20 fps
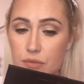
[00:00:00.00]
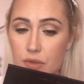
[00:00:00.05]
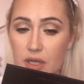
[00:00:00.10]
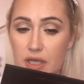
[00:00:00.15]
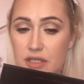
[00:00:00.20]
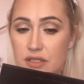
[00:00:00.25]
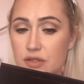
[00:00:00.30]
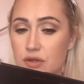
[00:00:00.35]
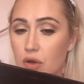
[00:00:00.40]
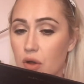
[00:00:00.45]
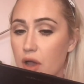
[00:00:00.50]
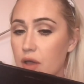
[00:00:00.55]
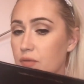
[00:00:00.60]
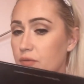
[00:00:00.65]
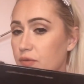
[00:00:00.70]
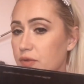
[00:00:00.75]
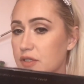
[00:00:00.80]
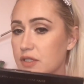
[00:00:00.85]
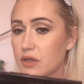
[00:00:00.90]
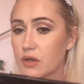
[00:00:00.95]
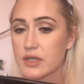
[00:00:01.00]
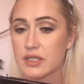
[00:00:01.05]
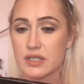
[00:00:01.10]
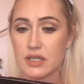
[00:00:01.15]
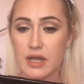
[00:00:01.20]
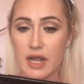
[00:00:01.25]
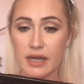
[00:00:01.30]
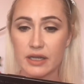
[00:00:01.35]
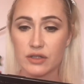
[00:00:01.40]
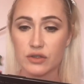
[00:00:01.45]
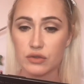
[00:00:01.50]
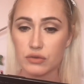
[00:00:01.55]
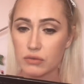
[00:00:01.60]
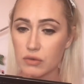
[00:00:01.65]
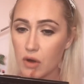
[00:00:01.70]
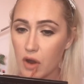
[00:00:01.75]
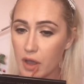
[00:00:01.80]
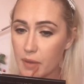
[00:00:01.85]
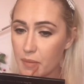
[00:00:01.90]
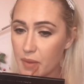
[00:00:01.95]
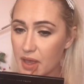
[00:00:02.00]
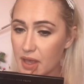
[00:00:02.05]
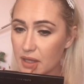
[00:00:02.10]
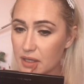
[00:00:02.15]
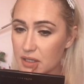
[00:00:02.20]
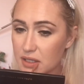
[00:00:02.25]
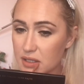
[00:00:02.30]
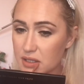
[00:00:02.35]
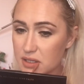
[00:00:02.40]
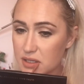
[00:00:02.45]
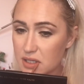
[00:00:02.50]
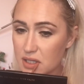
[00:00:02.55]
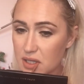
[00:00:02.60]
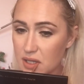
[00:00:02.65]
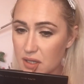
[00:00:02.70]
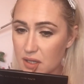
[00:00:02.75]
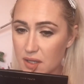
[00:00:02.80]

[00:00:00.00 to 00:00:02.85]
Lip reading: It's not emphasising any dry bits.